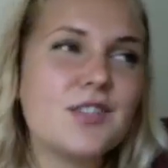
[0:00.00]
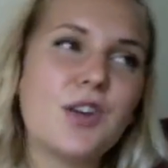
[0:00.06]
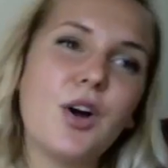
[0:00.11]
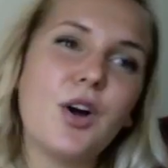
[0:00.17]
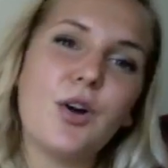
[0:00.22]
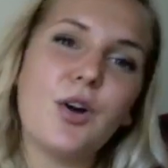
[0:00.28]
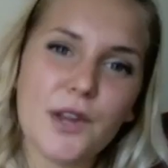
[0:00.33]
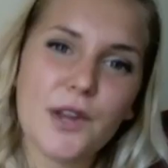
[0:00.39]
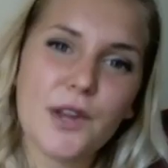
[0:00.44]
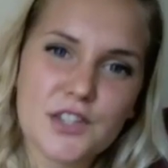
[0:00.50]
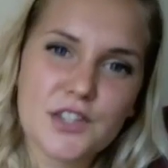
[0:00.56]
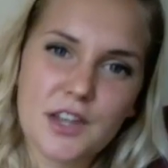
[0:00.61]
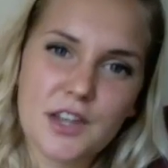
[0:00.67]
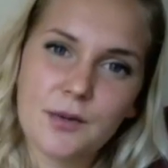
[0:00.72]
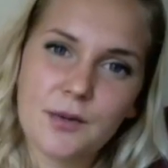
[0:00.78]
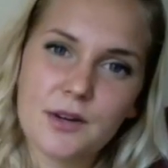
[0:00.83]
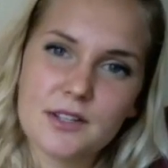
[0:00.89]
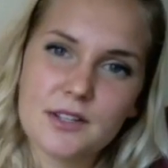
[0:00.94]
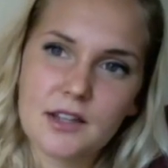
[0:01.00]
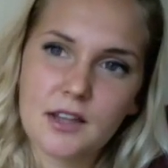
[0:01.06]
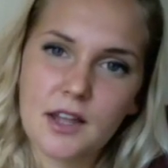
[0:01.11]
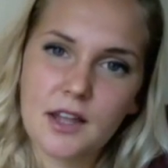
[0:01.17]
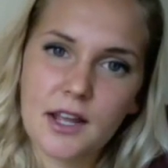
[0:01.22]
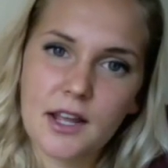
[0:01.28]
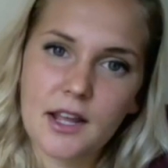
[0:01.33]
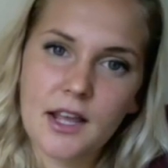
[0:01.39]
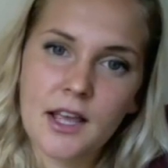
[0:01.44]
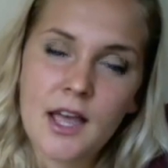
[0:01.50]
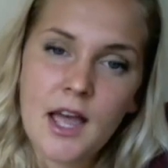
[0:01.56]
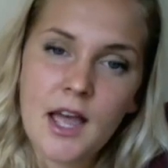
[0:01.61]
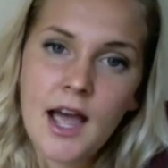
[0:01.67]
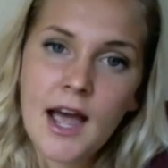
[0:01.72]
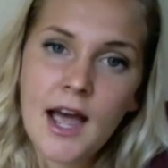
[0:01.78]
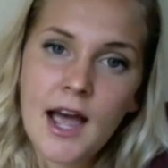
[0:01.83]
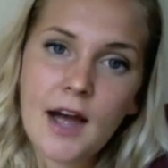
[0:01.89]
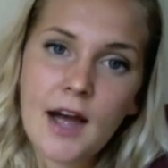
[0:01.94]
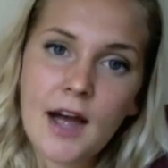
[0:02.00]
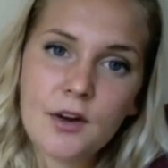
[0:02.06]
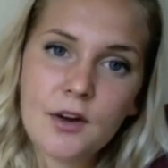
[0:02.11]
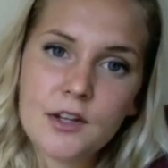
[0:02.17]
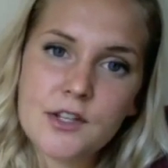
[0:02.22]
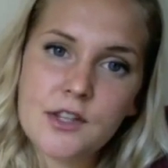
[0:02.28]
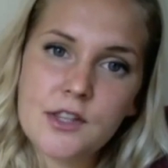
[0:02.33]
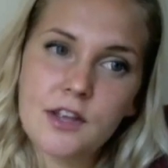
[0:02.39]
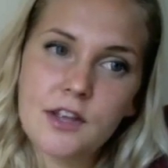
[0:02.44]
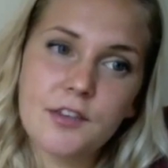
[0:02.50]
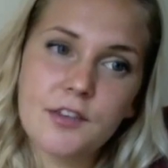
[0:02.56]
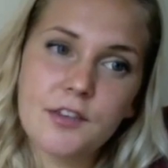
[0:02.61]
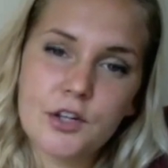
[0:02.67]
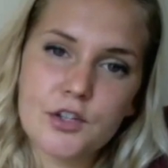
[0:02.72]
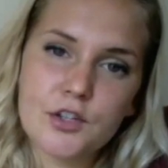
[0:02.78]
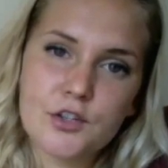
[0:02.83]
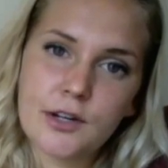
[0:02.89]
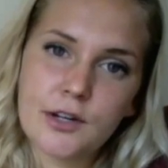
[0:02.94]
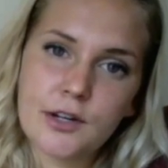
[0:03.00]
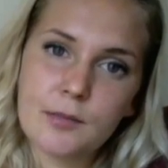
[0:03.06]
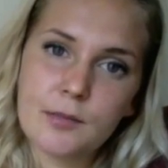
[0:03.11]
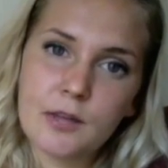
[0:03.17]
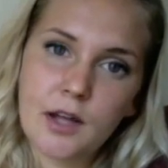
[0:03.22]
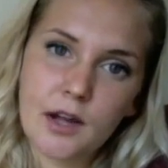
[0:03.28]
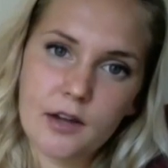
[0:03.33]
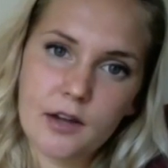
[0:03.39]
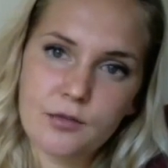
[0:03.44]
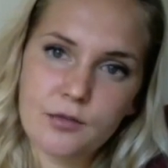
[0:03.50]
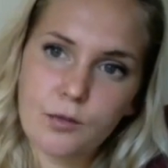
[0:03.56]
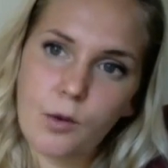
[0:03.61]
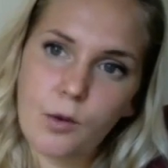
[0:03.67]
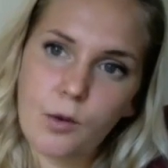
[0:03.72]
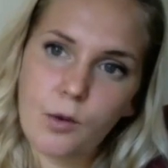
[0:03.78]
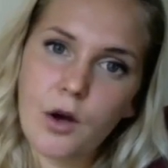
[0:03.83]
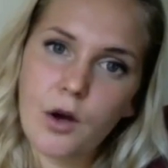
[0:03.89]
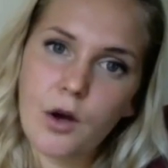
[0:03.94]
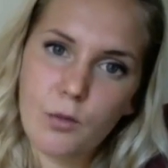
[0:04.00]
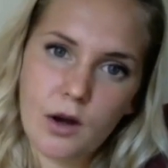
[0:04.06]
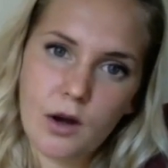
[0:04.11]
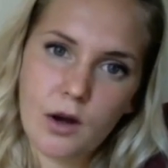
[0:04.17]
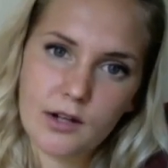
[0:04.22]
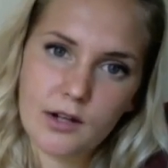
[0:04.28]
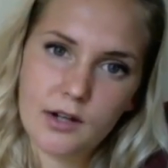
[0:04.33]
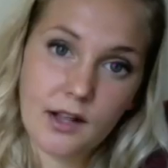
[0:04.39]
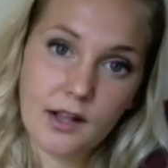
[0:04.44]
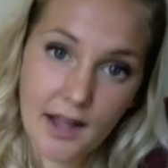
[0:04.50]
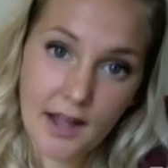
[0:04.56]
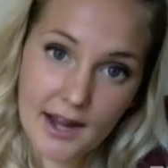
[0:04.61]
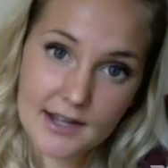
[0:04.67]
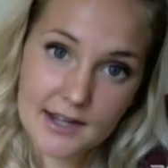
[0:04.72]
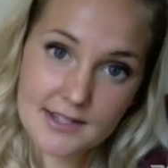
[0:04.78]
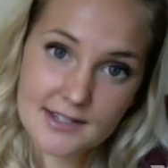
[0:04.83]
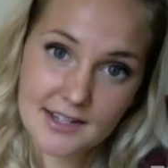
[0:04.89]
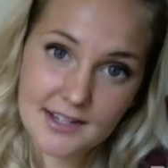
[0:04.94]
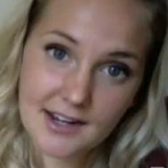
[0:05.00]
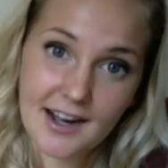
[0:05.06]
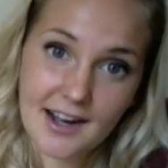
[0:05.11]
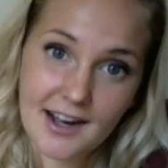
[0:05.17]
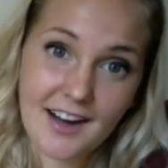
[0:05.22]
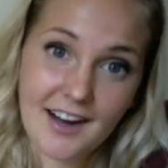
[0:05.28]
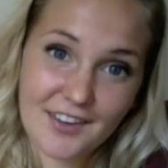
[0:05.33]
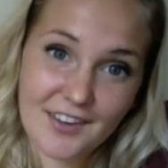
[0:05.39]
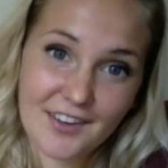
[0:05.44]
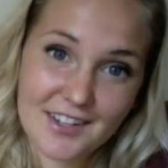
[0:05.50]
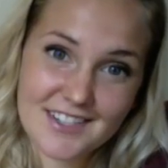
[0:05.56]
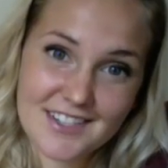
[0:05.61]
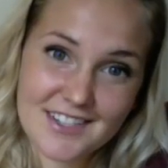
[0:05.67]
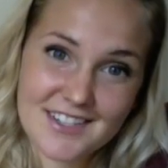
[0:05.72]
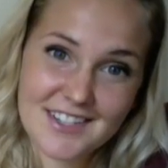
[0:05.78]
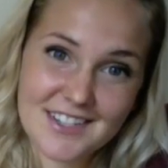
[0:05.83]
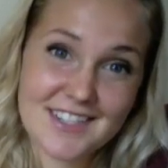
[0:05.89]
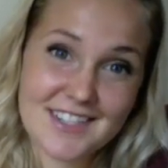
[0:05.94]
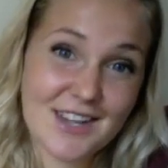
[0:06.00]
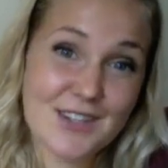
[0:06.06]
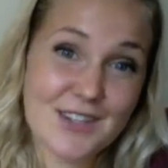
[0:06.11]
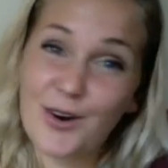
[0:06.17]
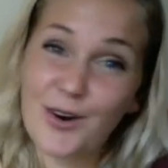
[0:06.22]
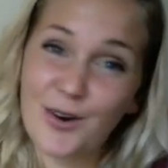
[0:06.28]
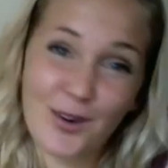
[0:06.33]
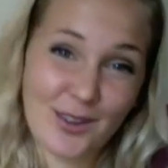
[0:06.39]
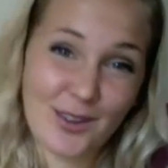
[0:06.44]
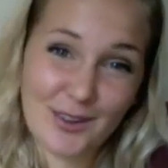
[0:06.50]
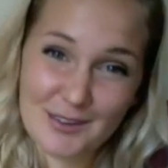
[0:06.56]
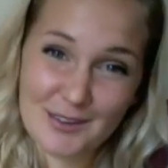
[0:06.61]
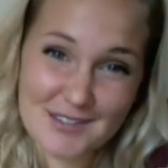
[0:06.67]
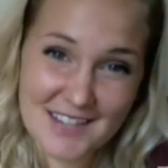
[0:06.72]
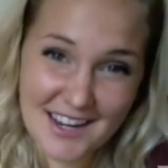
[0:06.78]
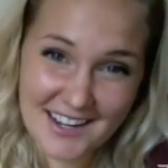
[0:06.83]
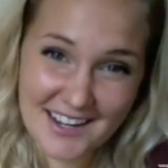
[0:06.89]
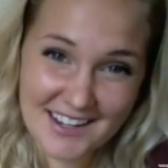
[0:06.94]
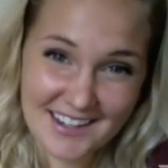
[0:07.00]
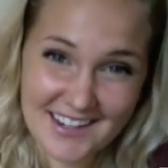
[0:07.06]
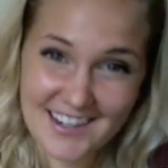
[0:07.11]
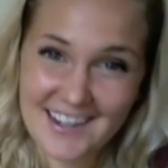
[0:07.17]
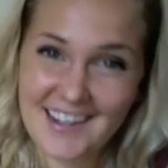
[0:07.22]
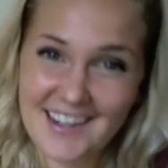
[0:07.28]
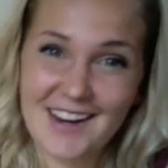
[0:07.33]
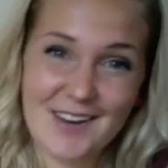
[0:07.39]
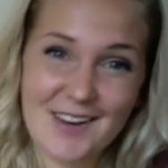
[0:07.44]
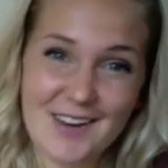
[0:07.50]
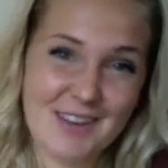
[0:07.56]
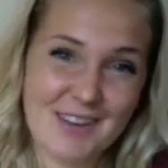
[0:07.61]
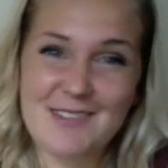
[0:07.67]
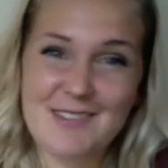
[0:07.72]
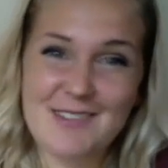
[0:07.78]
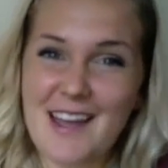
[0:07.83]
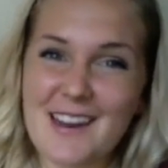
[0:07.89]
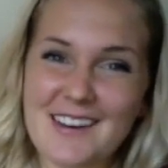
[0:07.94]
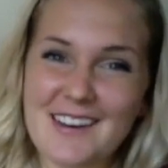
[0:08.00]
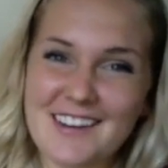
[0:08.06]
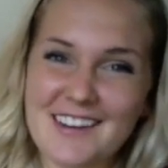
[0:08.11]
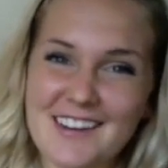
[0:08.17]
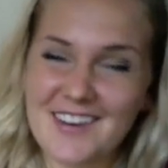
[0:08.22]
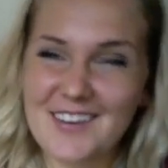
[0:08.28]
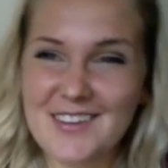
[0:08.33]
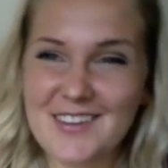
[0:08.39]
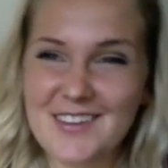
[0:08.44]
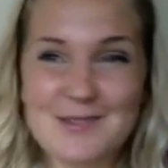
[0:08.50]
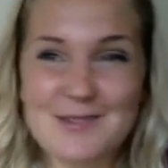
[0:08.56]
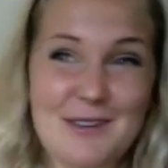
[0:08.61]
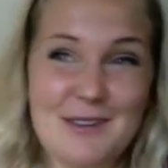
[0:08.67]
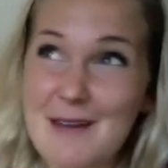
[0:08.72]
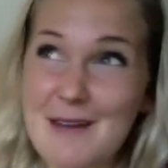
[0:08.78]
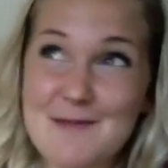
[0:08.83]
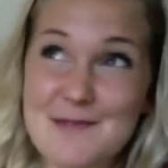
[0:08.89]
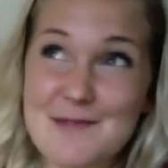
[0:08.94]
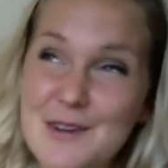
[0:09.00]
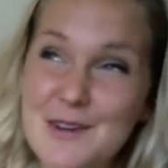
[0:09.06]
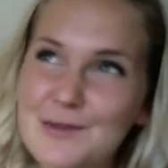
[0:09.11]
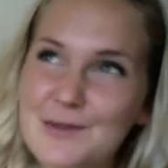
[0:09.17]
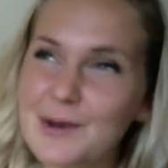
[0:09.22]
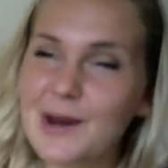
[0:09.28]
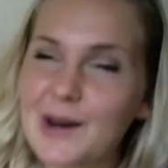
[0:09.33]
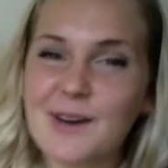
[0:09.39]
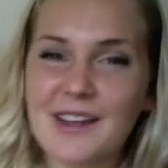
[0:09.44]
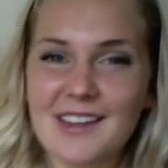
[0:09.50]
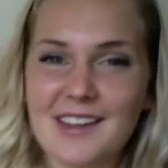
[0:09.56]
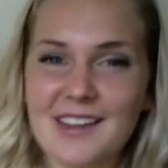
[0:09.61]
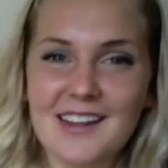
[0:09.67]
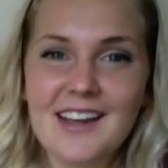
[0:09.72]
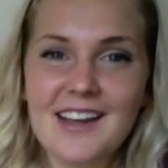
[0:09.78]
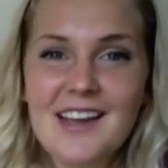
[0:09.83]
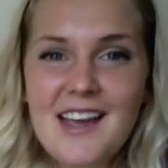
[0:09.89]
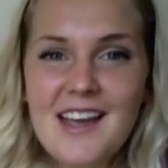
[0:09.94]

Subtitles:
wish there was a how to live your dream life 101 class in college. Because I totally would have taken it and I would have had, this would have happened much more quickly.